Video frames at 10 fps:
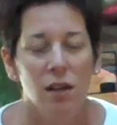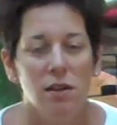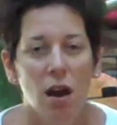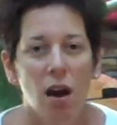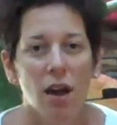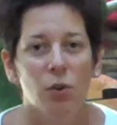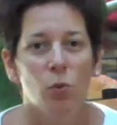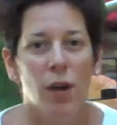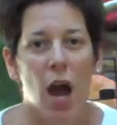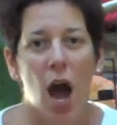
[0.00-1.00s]
Not
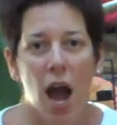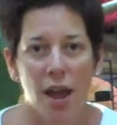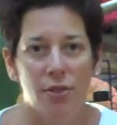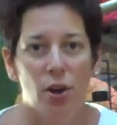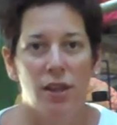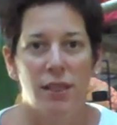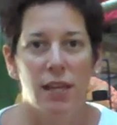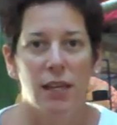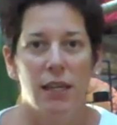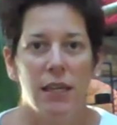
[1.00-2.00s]
what I thought
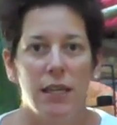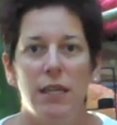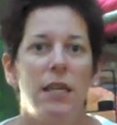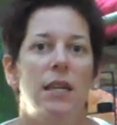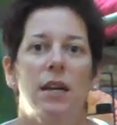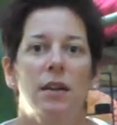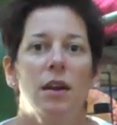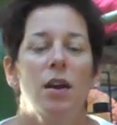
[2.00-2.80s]
that he needed,